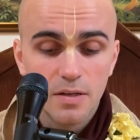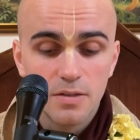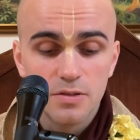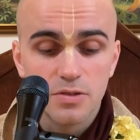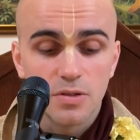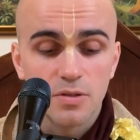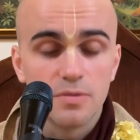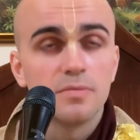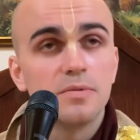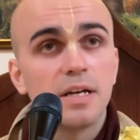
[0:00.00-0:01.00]

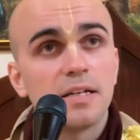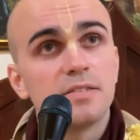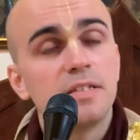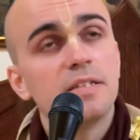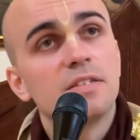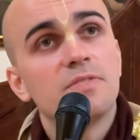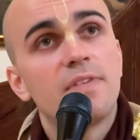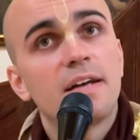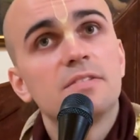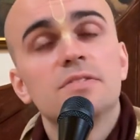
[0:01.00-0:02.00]
So yeah, seeing this
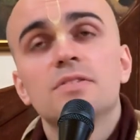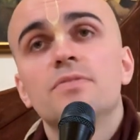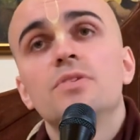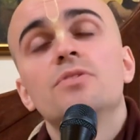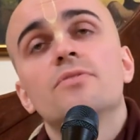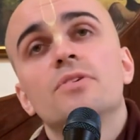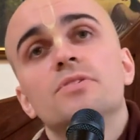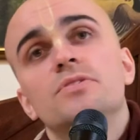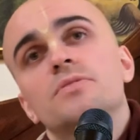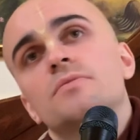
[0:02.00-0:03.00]
vastness of the
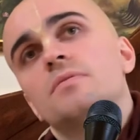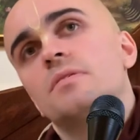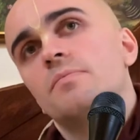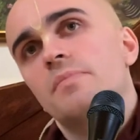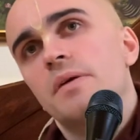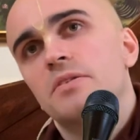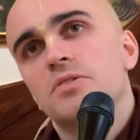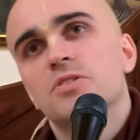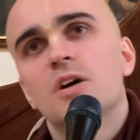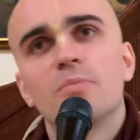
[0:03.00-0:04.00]
universe, it makes
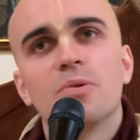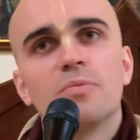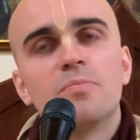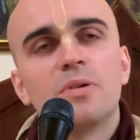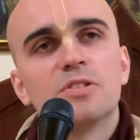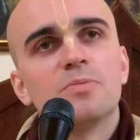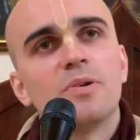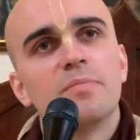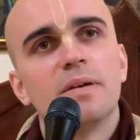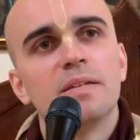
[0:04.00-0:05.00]
us humble.
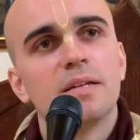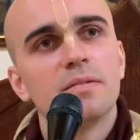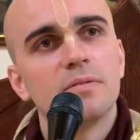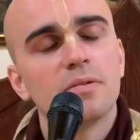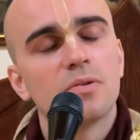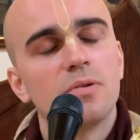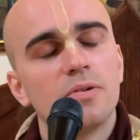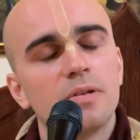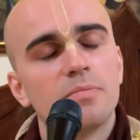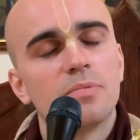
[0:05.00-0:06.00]
Brajmohan made that
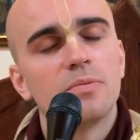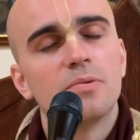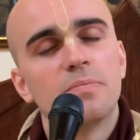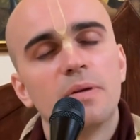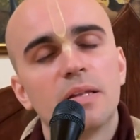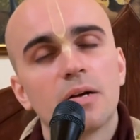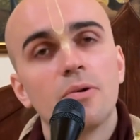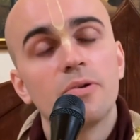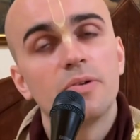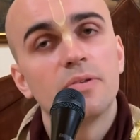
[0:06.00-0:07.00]
quote, Prabhu made that
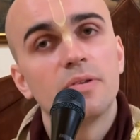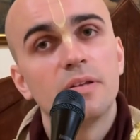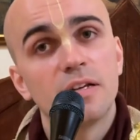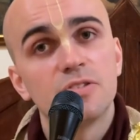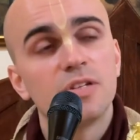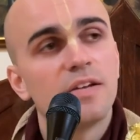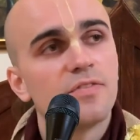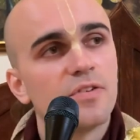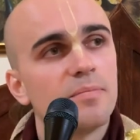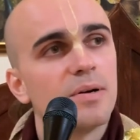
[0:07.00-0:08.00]
quote yesterday
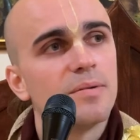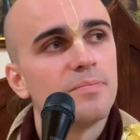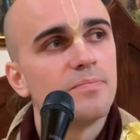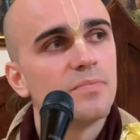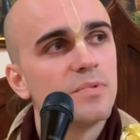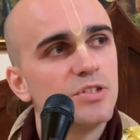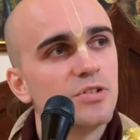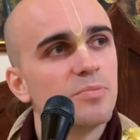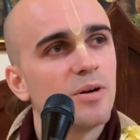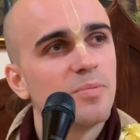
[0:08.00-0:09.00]
from
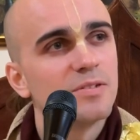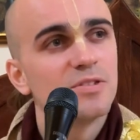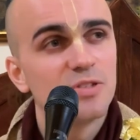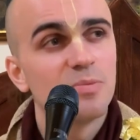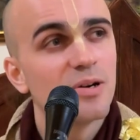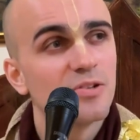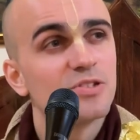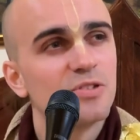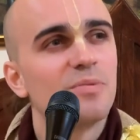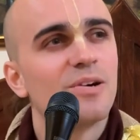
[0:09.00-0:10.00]
Srila Prabhupada to Tamal
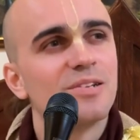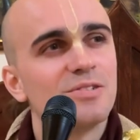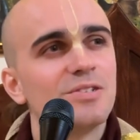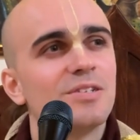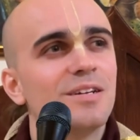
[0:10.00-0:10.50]
Krishna Maharaj.